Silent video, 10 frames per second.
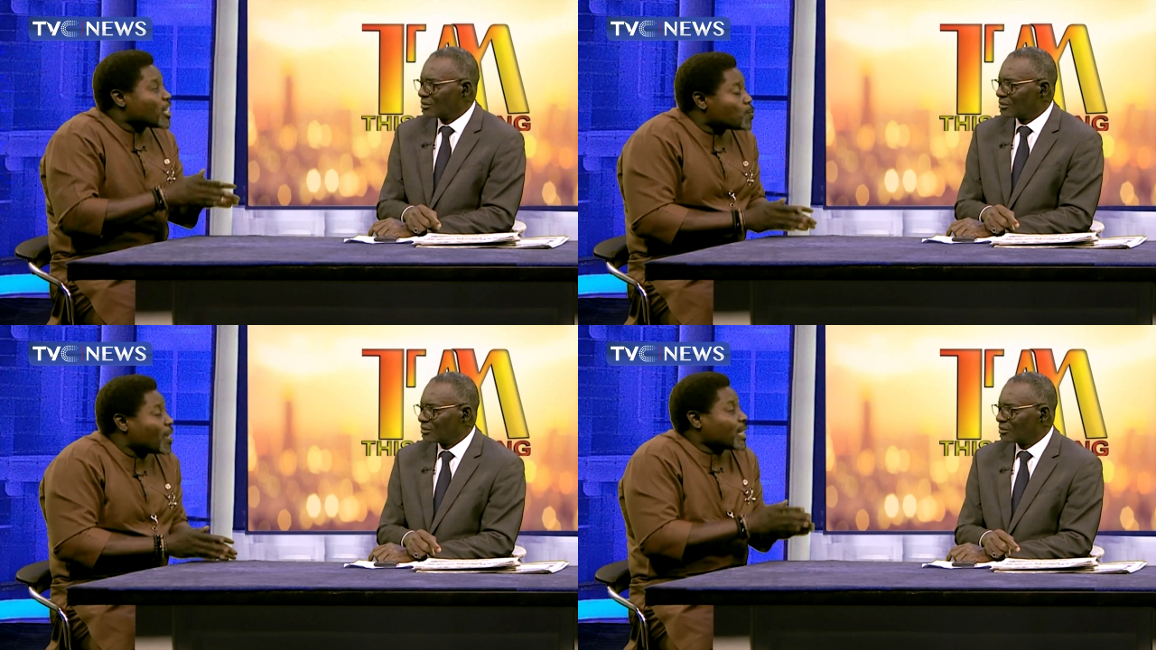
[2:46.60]

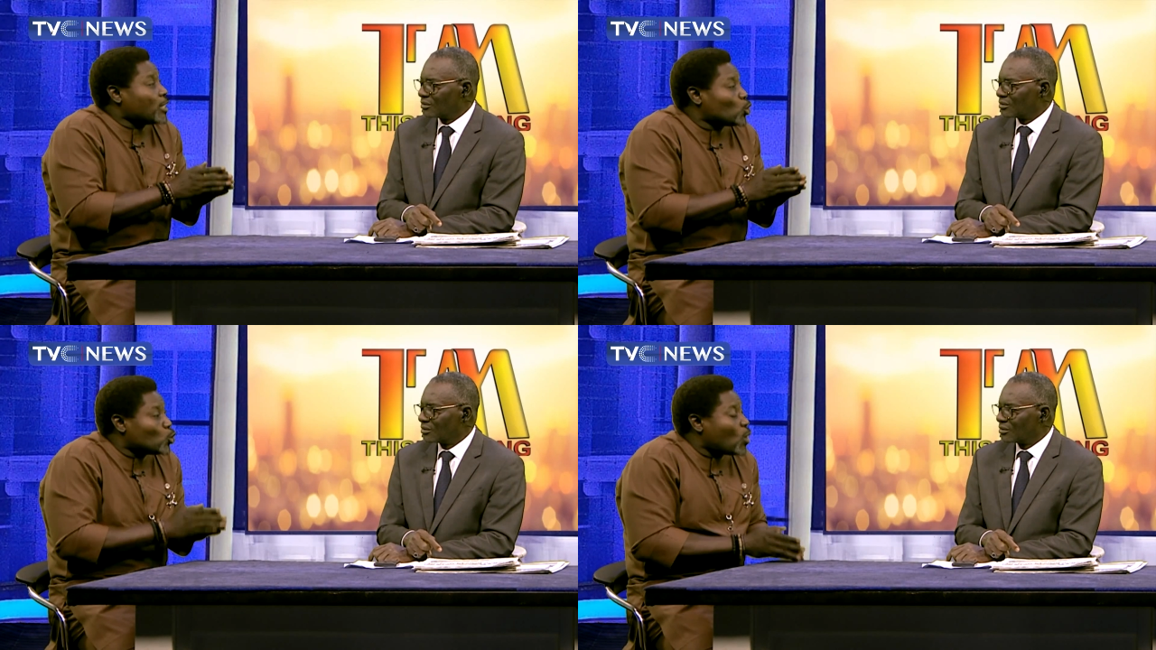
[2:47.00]

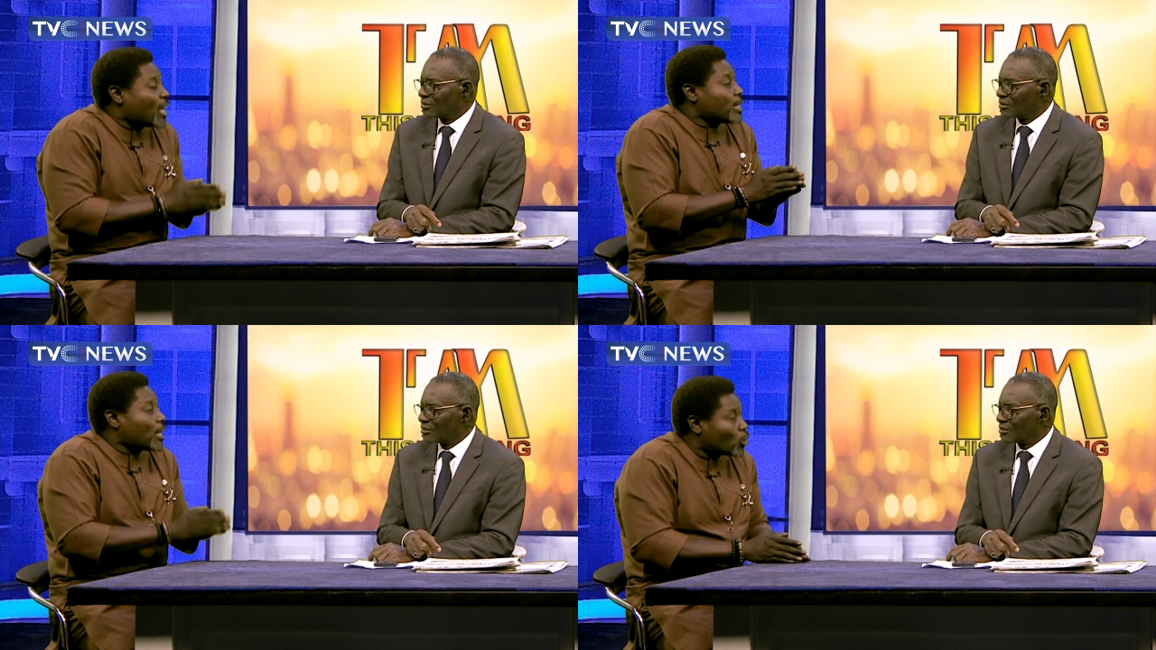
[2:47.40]
Speaker 1: expected to do
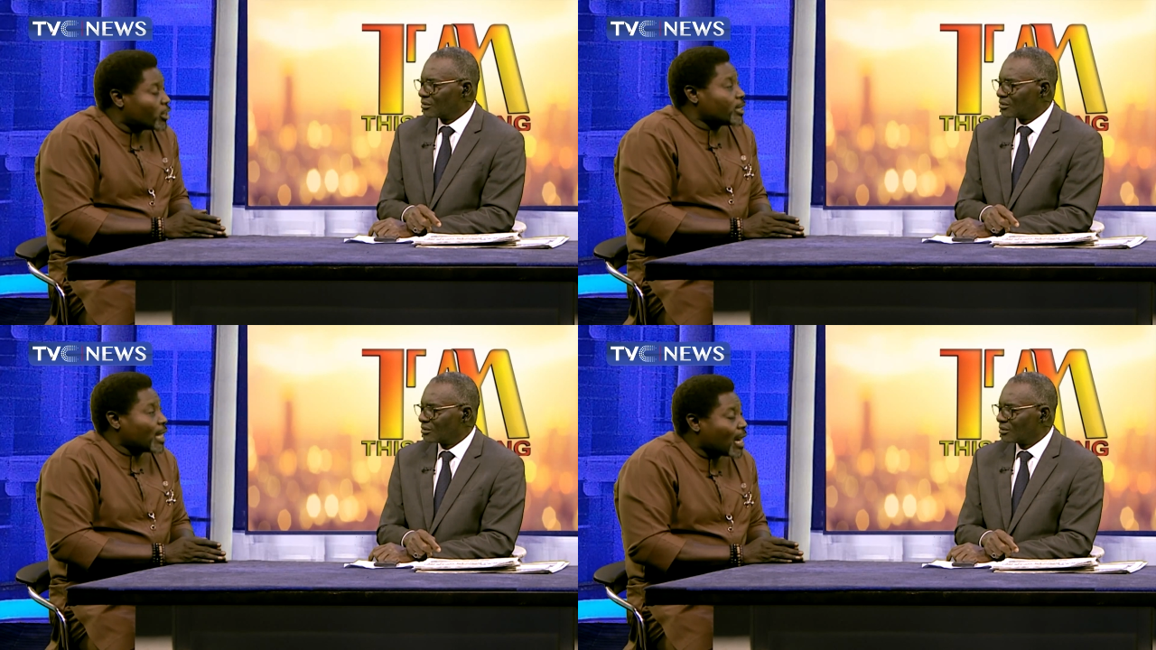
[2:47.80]
as the
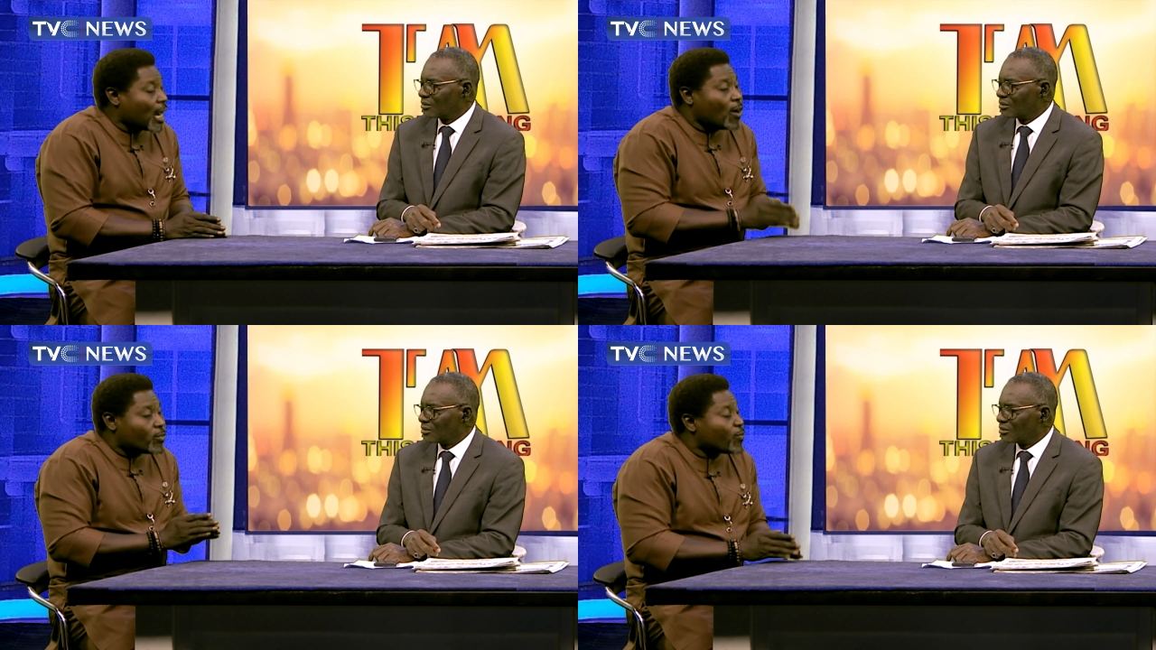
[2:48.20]
Attorney
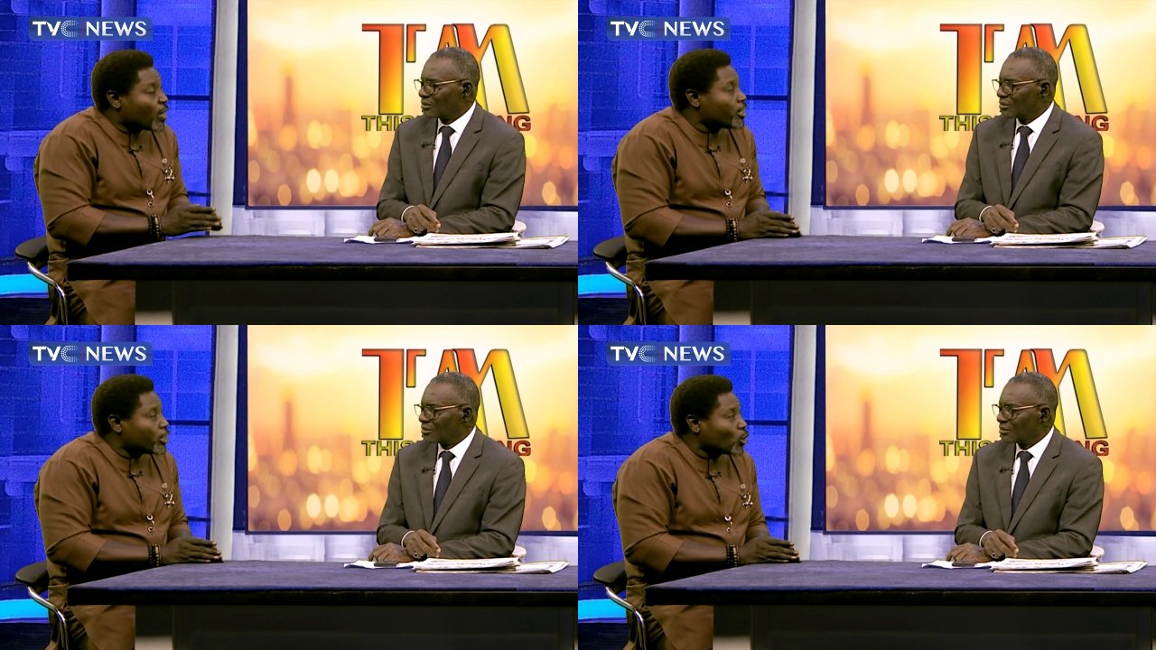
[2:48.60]
General of the
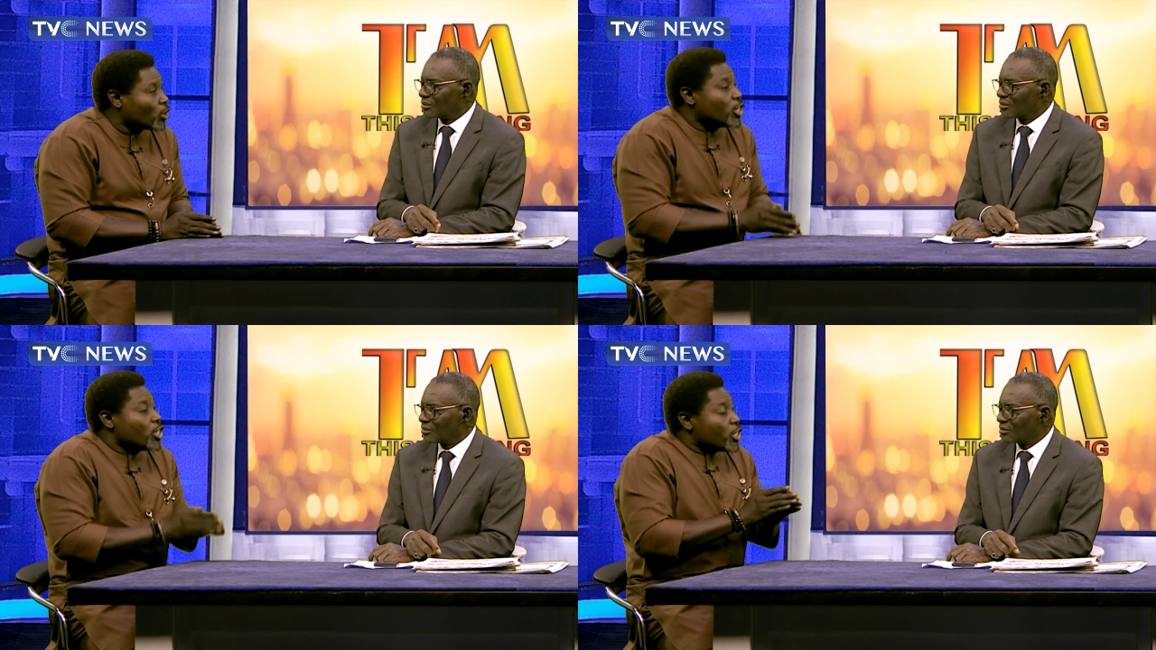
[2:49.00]

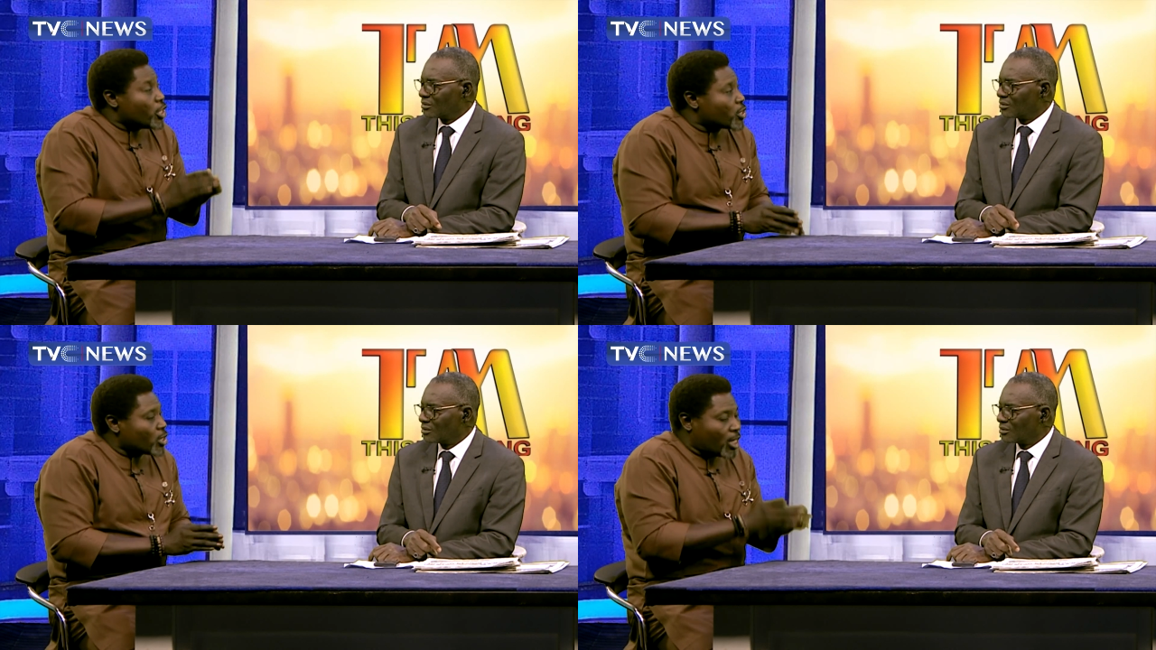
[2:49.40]
Federation
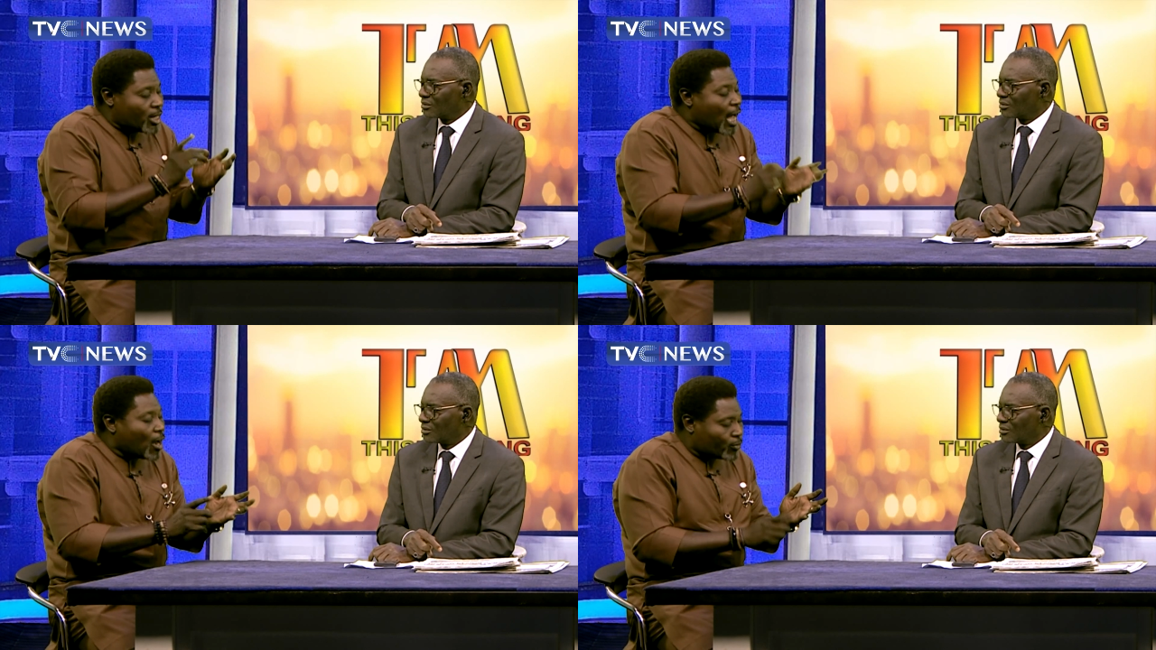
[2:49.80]
is
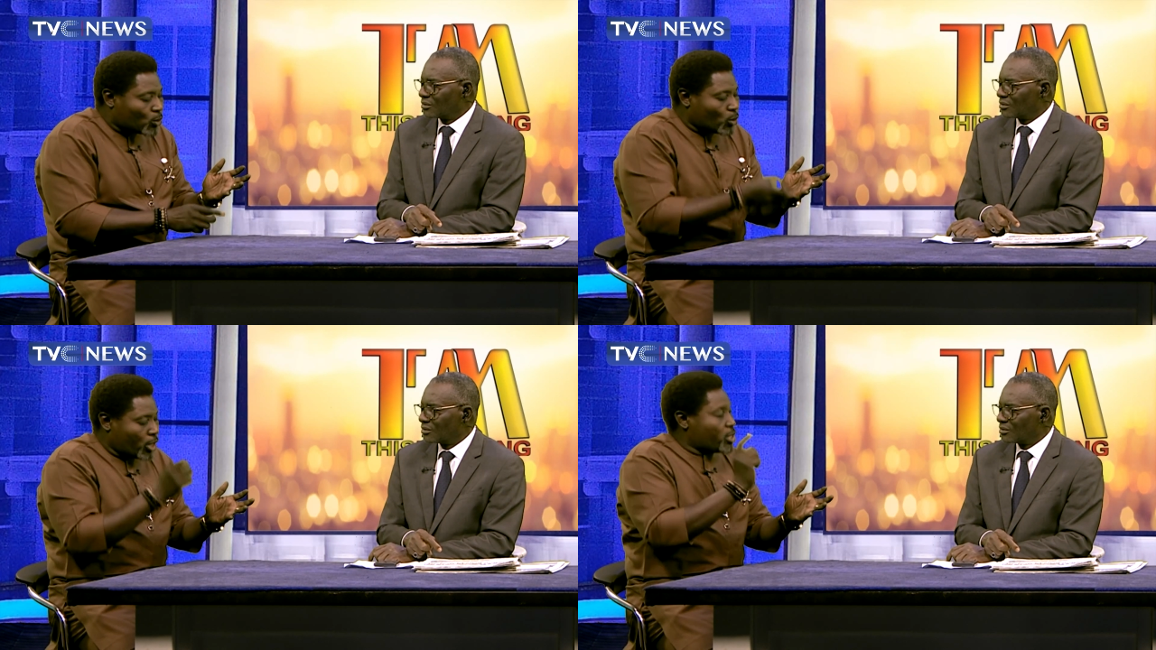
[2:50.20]
either of two.